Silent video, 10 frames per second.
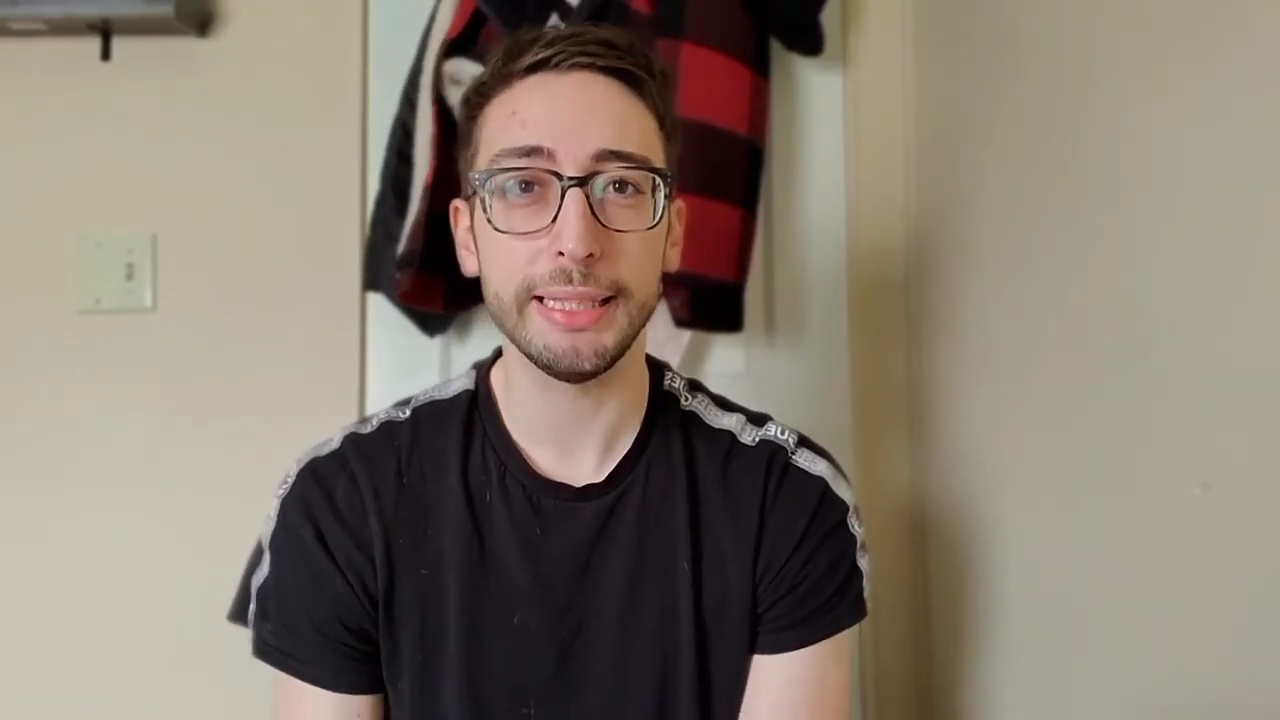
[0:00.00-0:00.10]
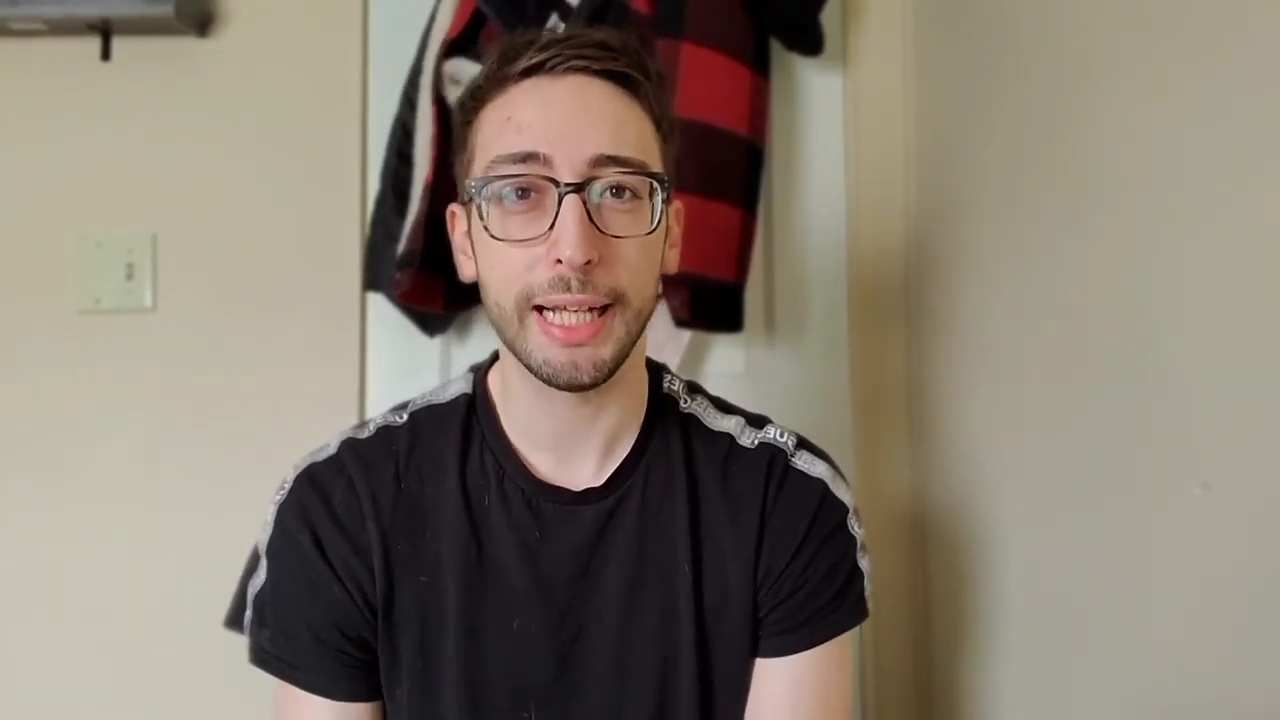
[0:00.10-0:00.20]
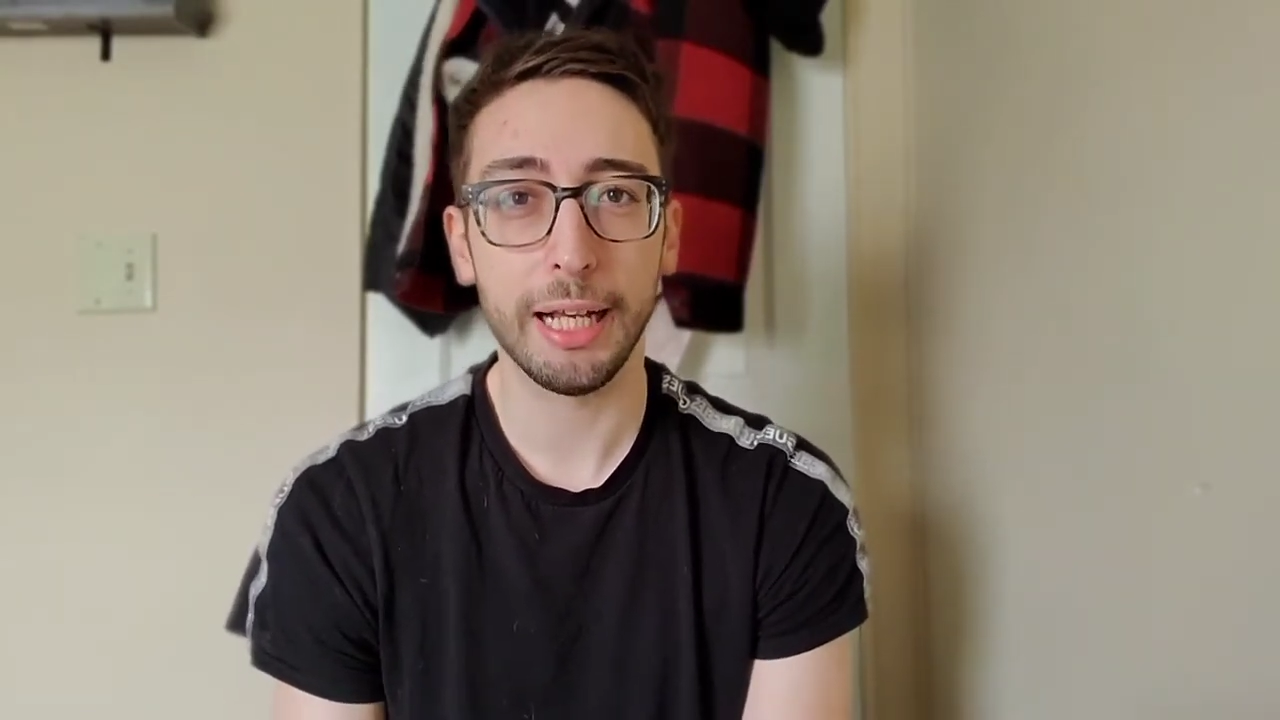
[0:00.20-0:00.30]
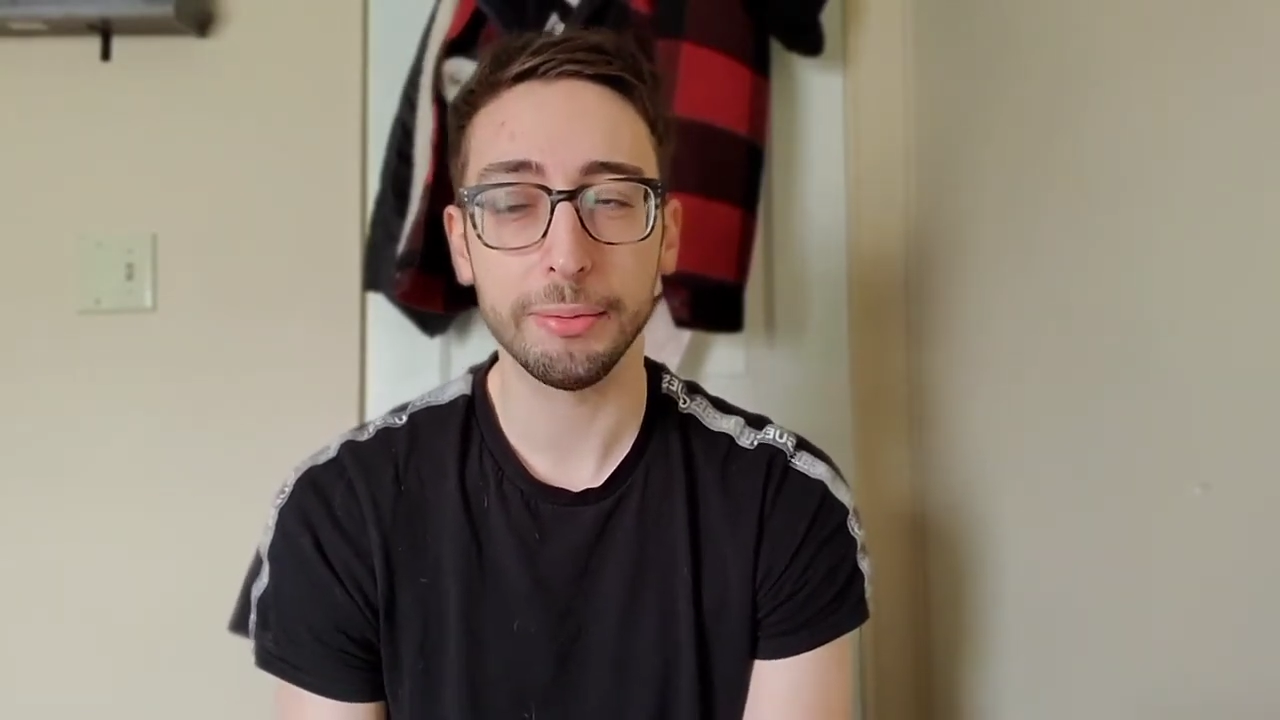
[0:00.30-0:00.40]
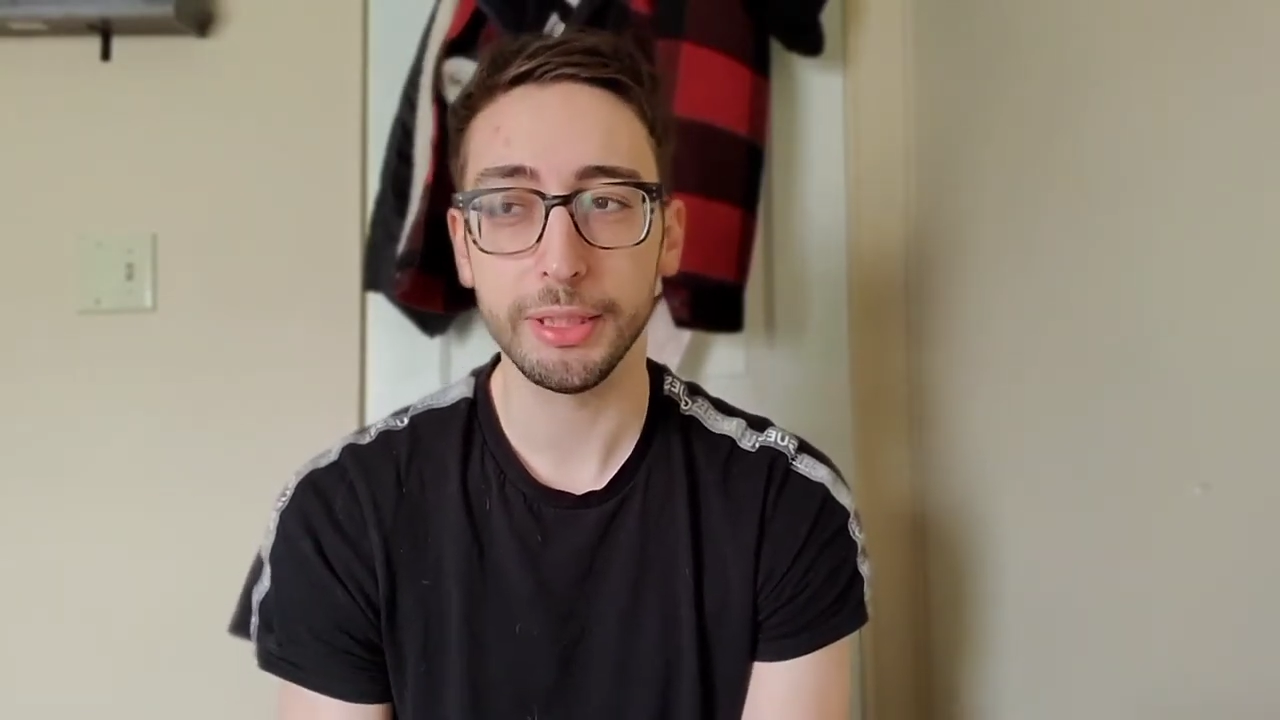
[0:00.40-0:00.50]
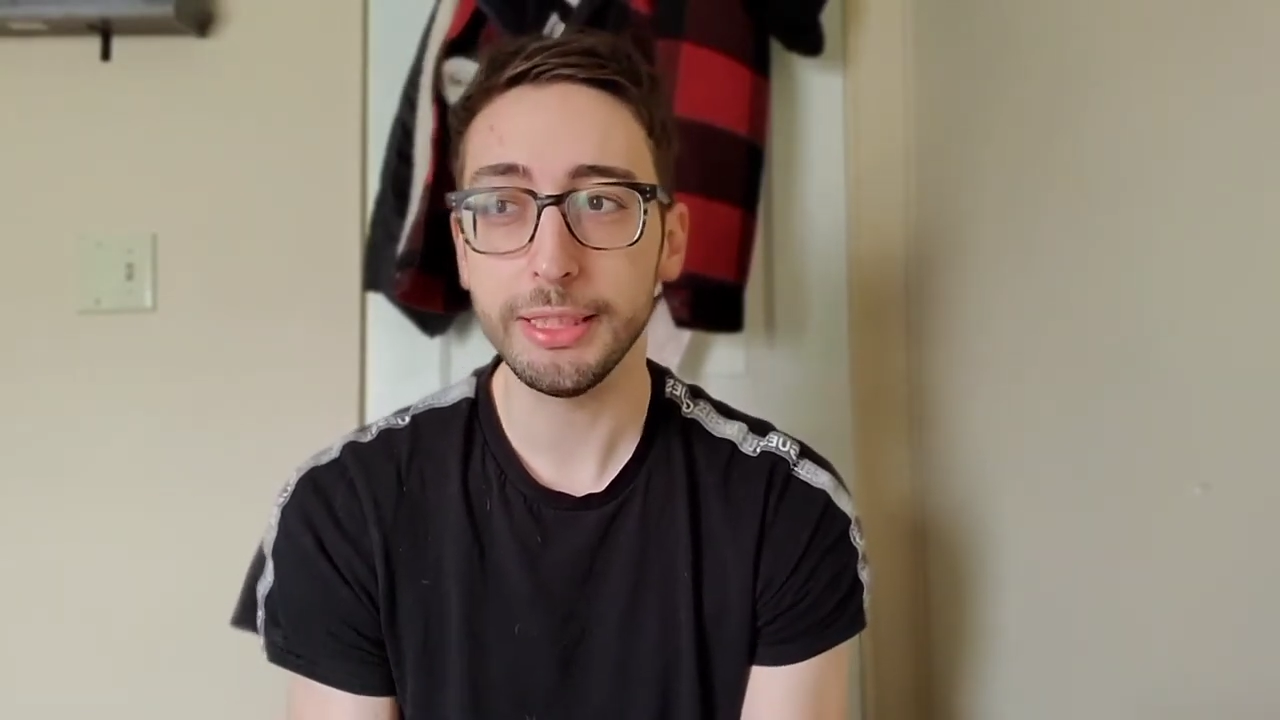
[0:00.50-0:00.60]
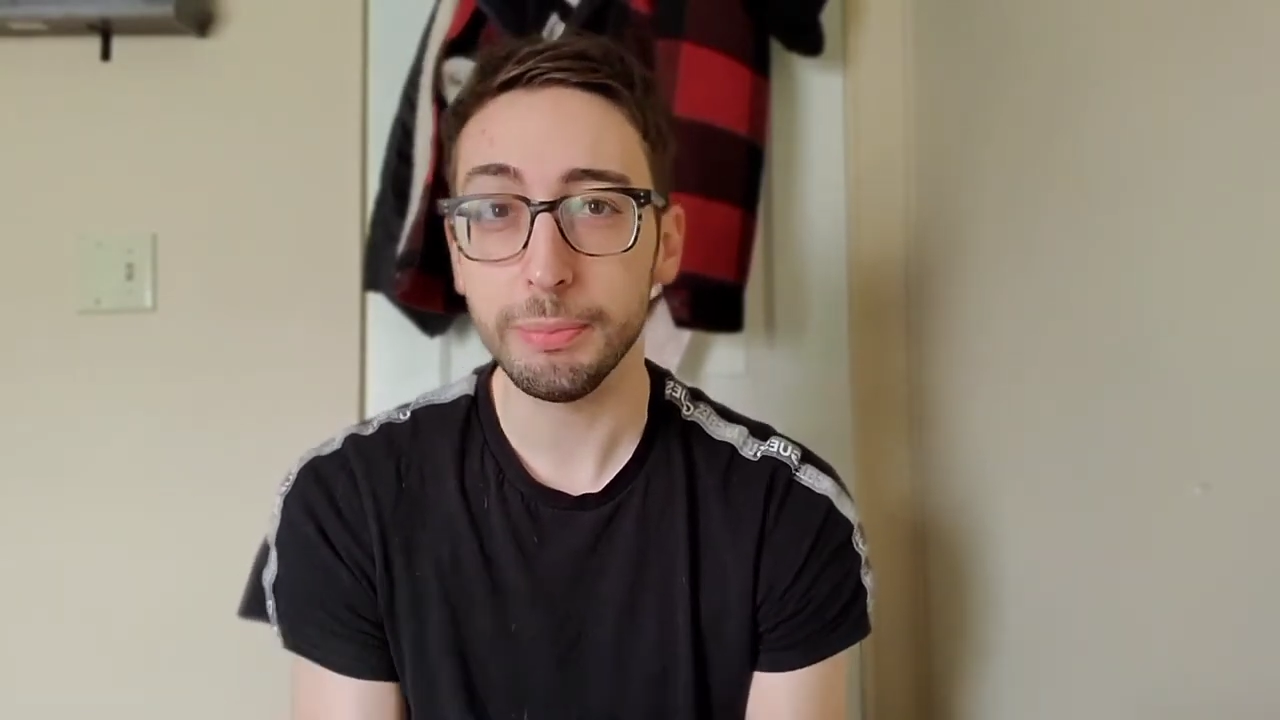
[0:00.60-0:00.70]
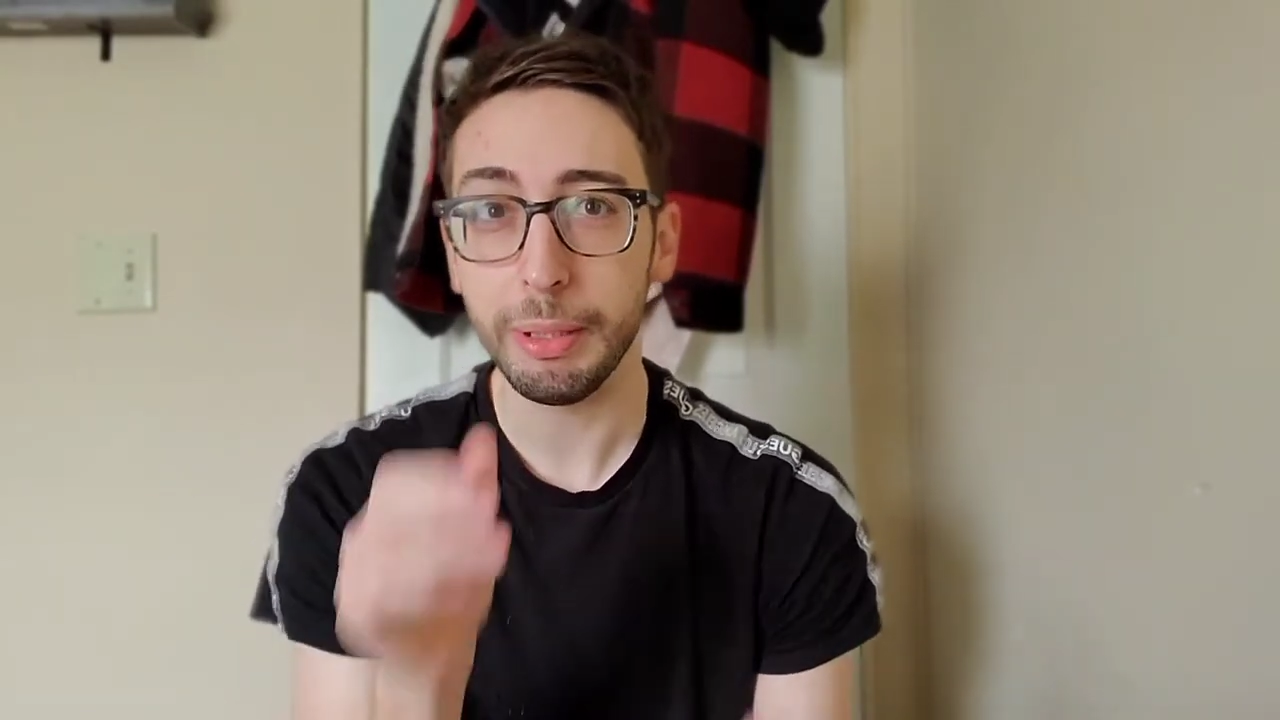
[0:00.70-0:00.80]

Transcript: times at least